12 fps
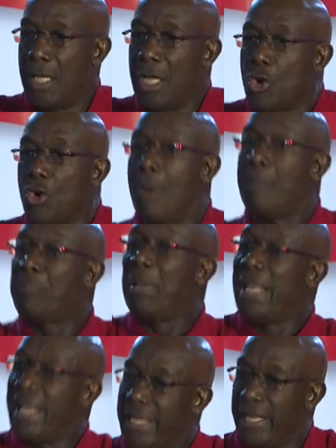
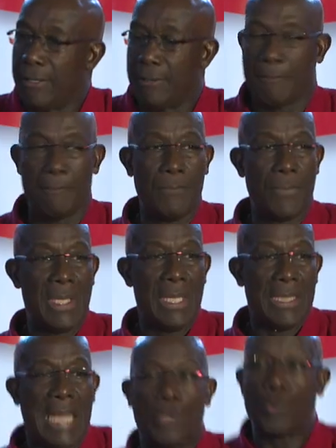complaining
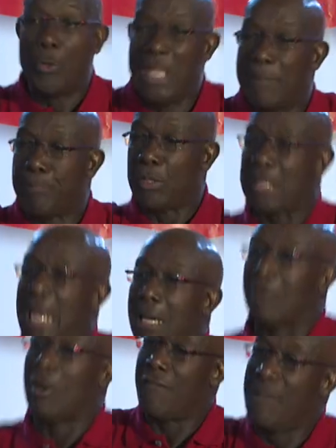that we put a
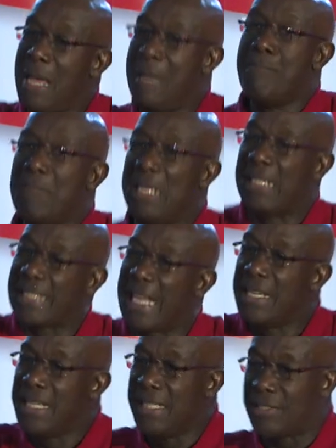government minister
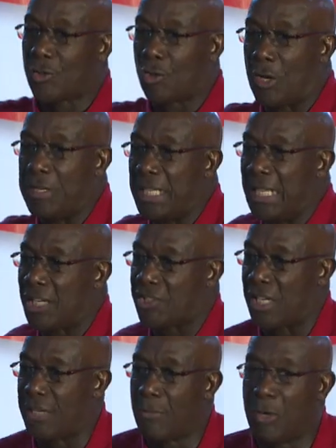needs to run the Election
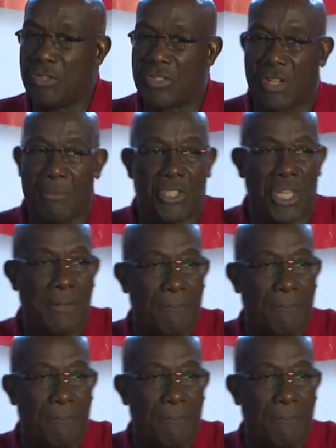and Boundaries Commission.